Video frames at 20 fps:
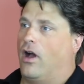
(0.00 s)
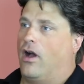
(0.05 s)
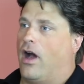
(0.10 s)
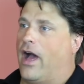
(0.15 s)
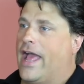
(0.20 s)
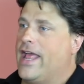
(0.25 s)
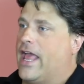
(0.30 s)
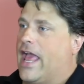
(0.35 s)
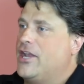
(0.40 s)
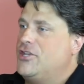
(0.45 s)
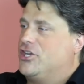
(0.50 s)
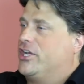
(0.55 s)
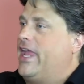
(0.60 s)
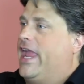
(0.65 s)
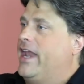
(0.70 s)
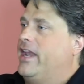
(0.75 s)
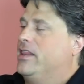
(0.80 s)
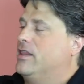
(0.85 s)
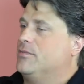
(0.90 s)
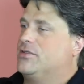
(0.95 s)

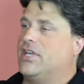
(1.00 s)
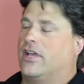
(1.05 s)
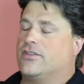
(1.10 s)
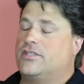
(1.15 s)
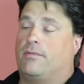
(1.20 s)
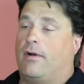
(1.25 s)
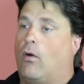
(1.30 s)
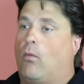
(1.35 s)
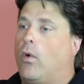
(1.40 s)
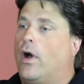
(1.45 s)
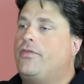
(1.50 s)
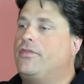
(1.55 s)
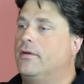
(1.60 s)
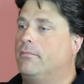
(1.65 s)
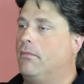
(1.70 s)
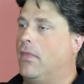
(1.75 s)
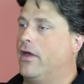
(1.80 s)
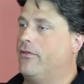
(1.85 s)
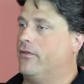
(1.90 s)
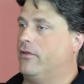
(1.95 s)
educating themselves about what the
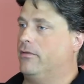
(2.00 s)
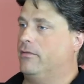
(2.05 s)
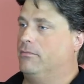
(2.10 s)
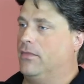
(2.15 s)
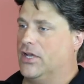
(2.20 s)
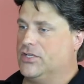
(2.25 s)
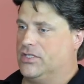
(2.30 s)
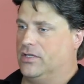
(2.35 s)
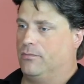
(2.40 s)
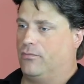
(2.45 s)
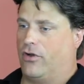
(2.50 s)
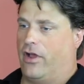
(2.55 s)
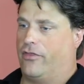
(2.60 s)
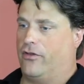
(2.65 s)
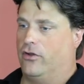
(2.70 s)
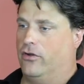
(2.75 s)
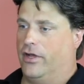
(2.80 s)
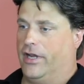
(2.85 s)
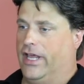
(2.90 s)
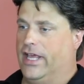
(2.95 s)
Muslim
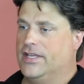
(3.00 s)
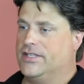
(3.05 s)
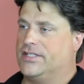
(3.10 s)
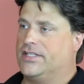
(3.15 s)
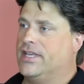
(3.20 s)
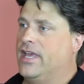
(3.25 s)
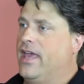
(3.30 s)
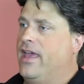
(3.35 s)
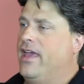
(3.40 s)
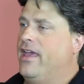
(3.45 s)
Brotherhood is.